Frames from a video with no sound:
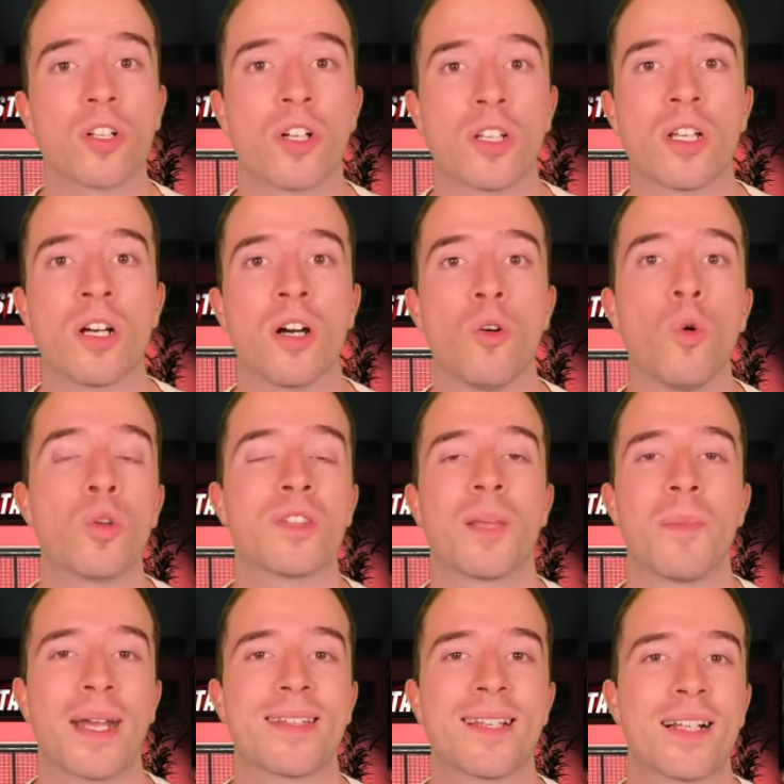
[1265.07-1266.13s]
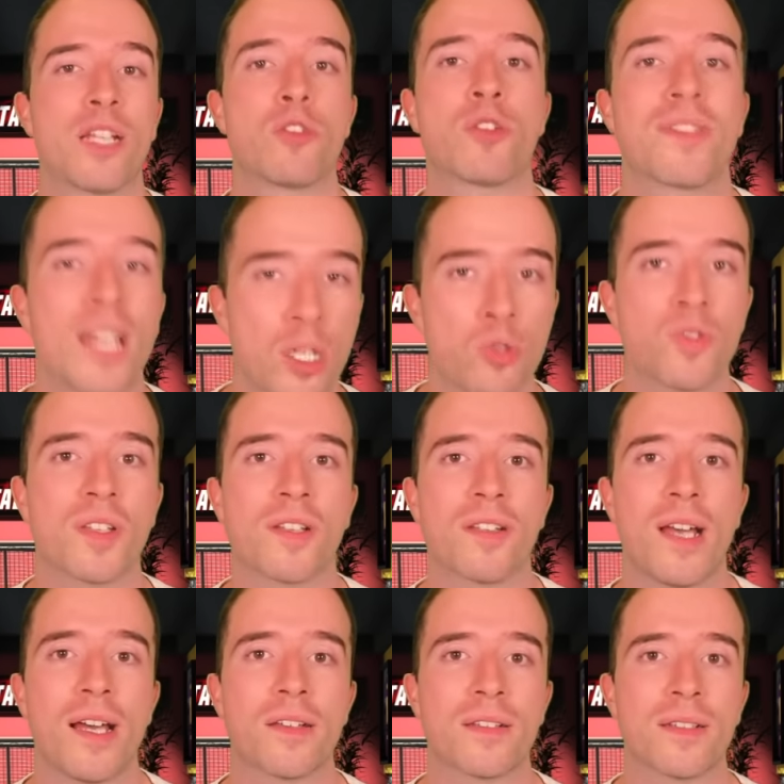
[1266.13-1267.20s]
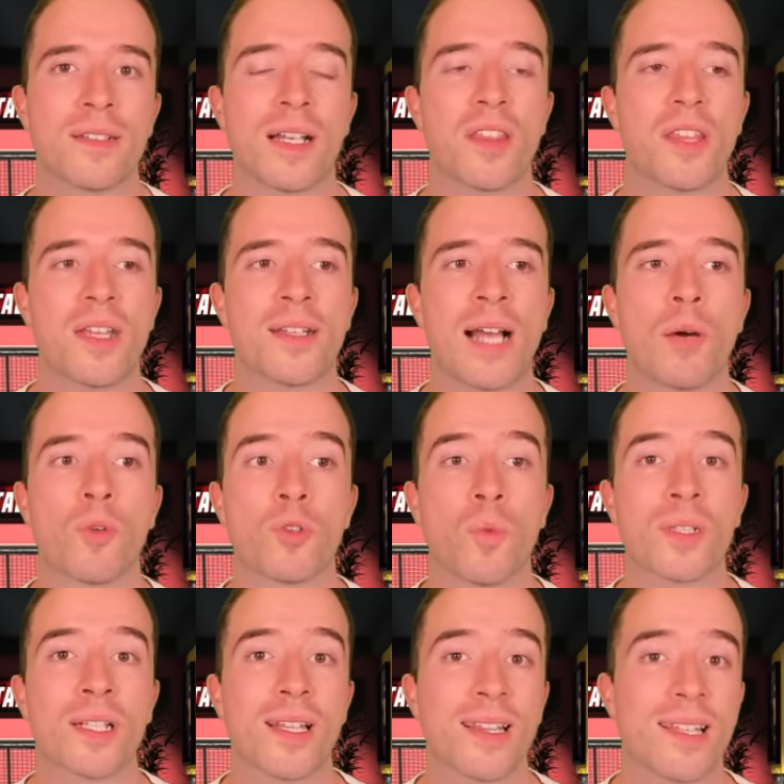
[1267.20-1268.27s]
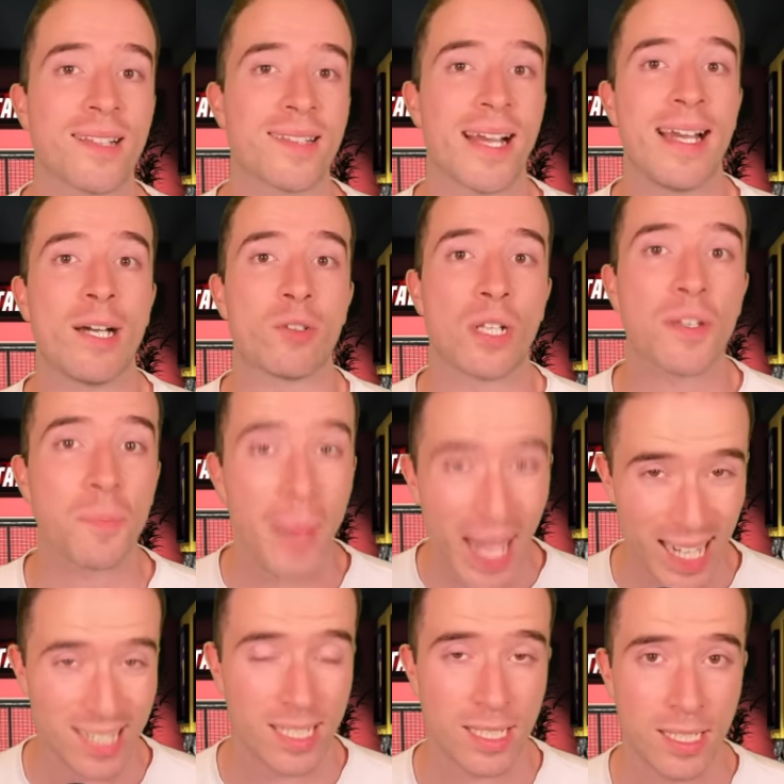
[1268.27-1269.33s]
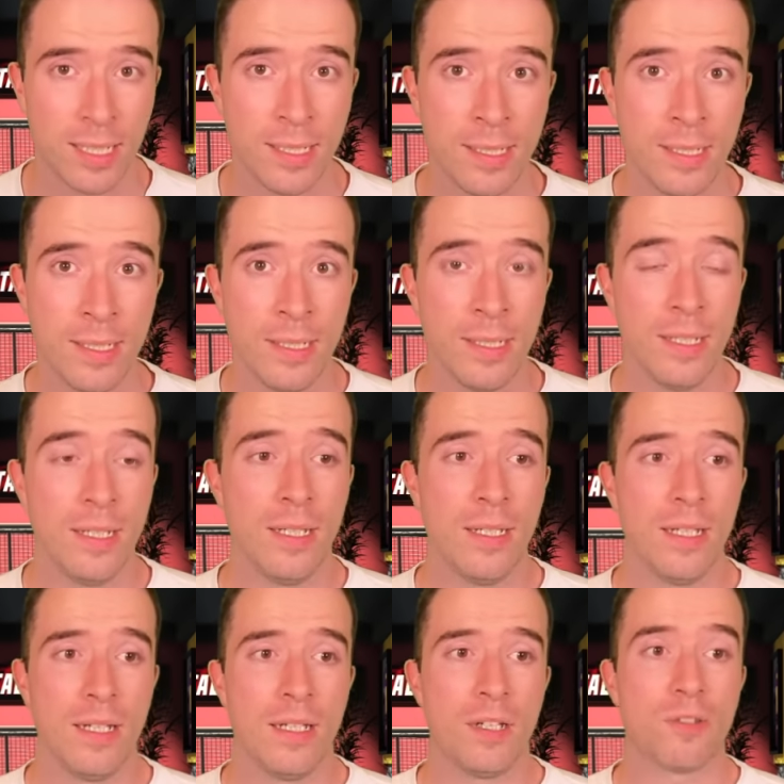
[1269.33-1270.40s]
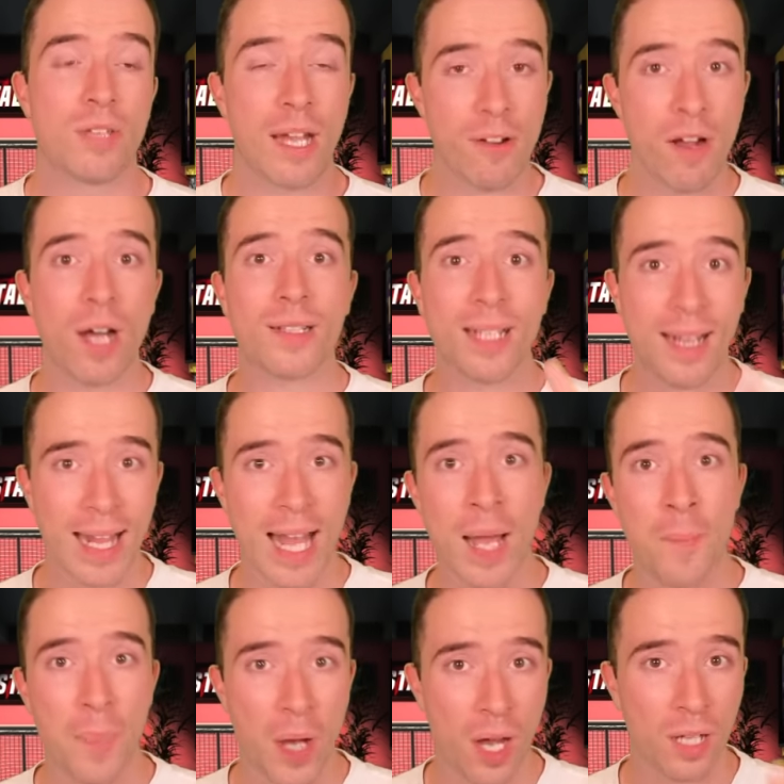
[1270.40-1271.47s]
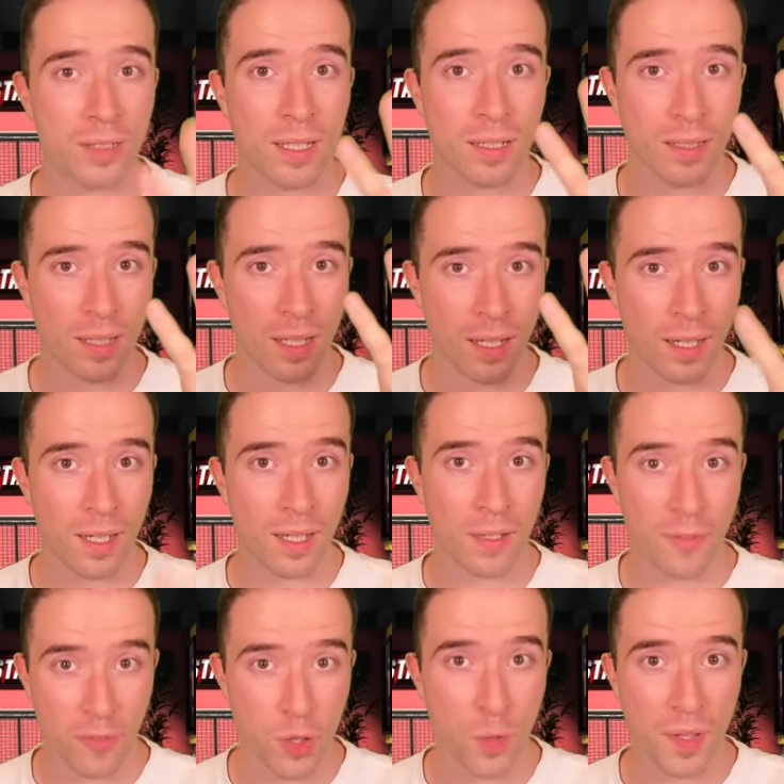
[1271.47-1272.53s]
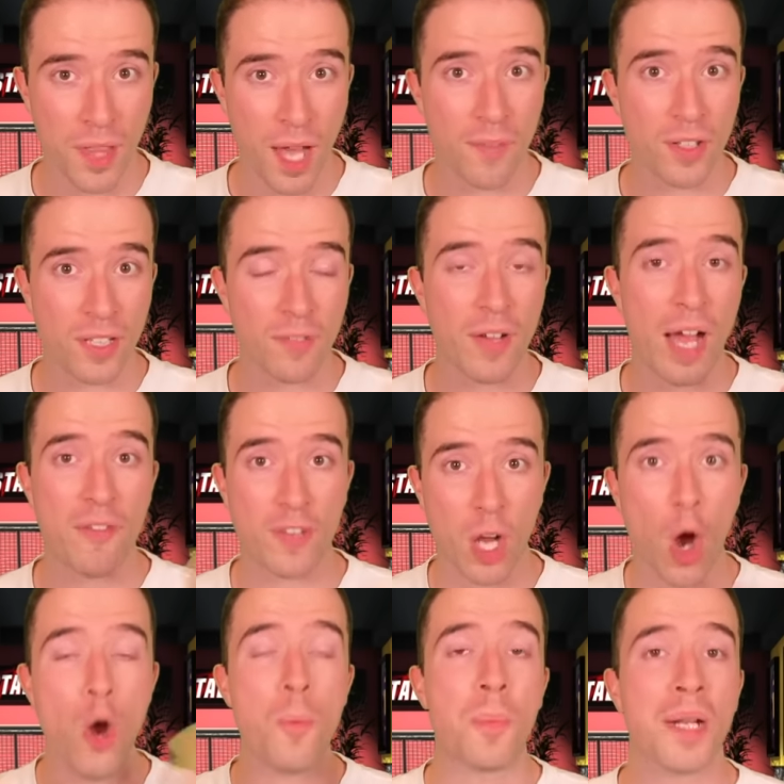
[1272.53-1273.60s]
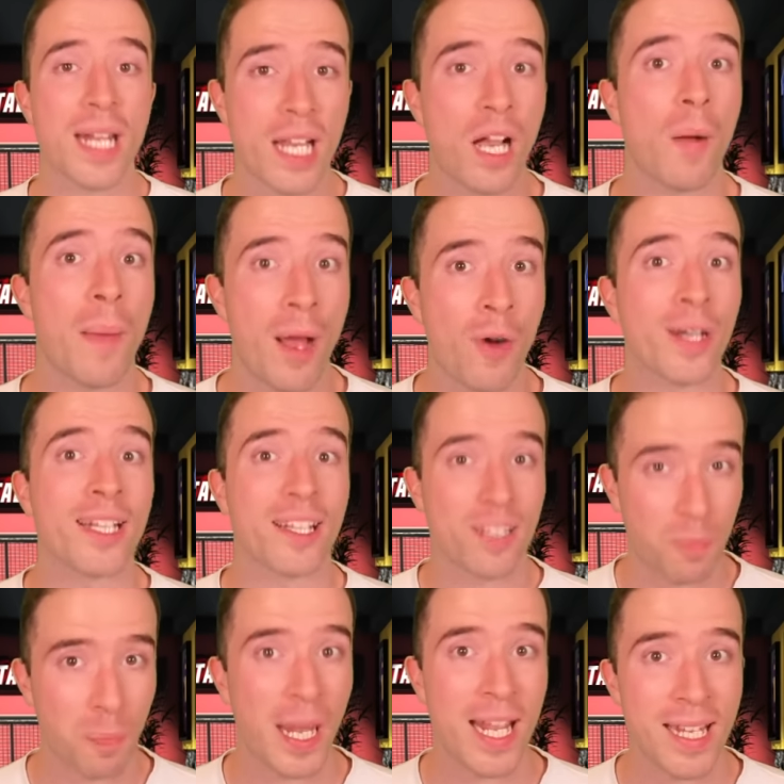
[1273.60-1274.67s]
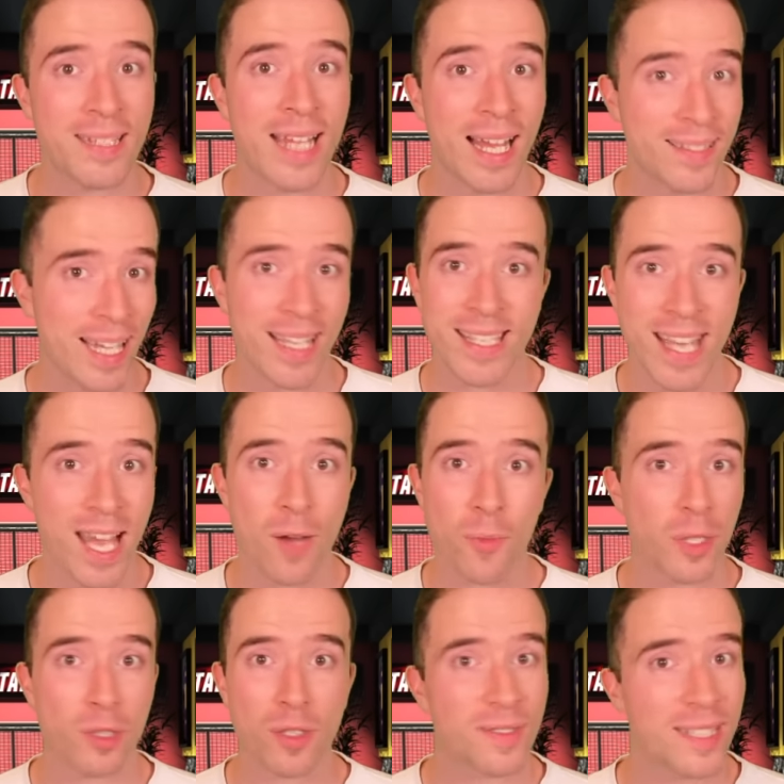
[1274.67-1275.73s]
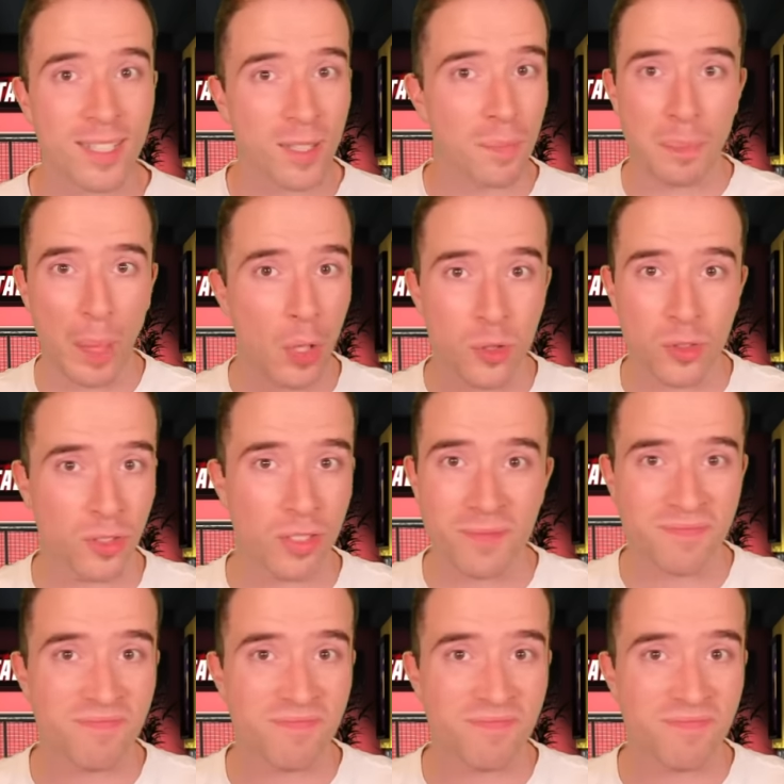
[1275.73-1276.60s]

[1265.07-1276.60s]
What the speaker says: going to automatically just get you success. And I think that was one of the things that held us back. Gerrard and Lampard and a few of the others have openly come out and explained that, yeah, we just didn't bond.